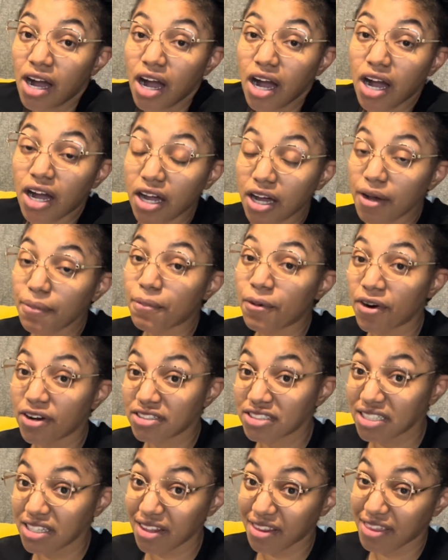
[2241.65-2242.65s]
A good
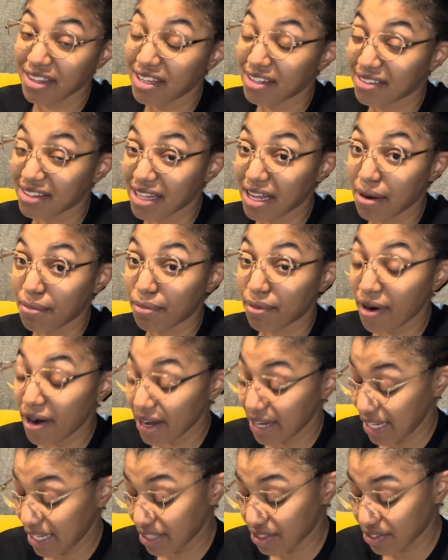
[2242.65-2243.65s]
portion of the things that I brought
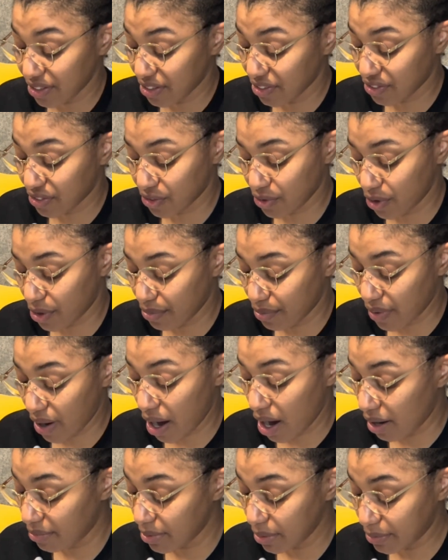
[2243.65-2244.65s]
into the store
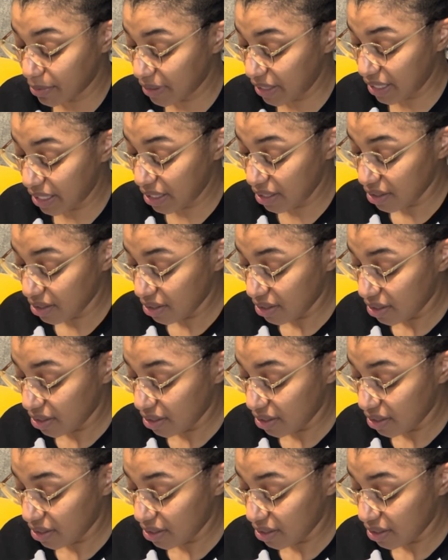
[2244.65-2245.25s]
probably